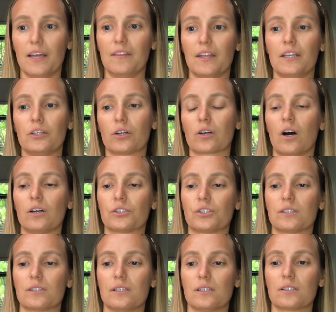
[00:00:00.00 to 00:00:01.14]
and then your
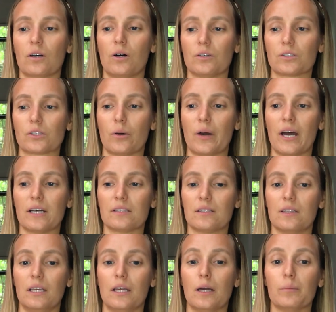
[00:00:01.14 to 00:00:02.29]
consciousness also has
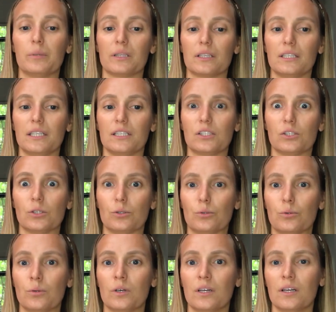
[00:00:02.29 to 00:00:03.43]
the ability
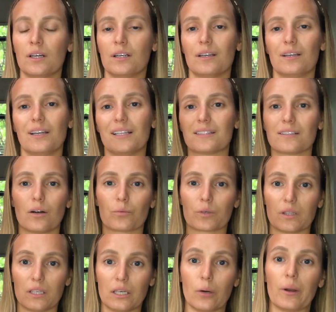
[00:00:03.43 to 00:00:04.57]
to, it's not
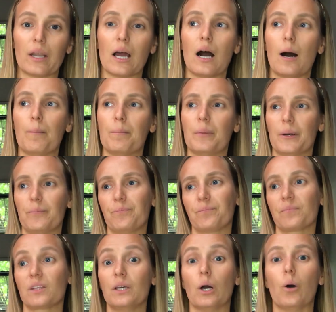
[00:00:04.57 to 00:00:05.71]
really going up, but
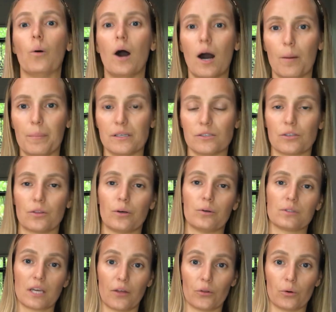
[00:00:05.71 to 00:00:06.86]
go up into
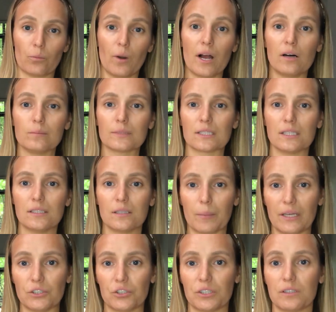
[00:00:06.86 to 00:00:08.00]
those other realms and
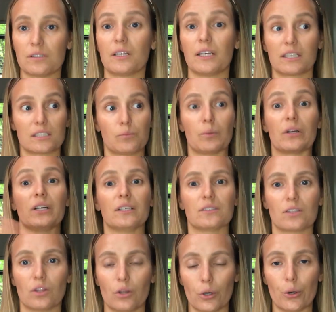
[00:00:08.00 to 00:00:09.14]
dimensions and experience
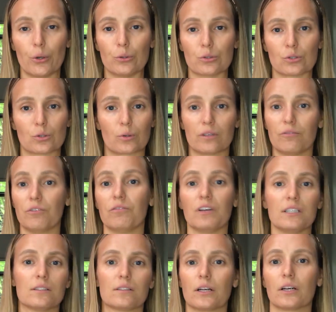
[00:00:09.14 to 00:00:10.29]
those sort of
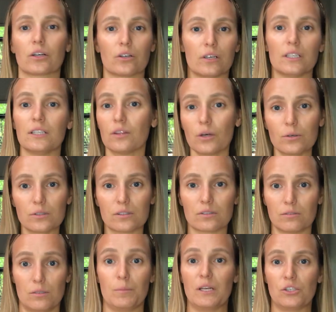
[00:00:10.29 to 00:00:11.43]
events that are occurring in those
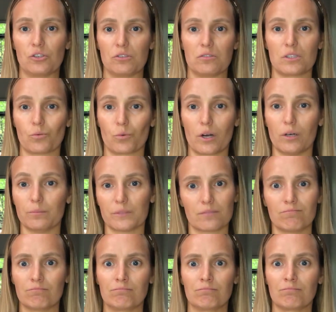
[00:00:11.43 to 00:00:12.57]
dimensions and realms.
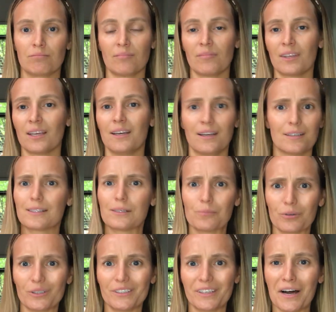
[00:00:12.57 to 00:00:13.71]

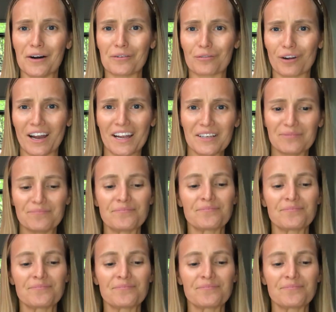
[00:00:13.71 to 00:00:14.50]
Simple enough, right?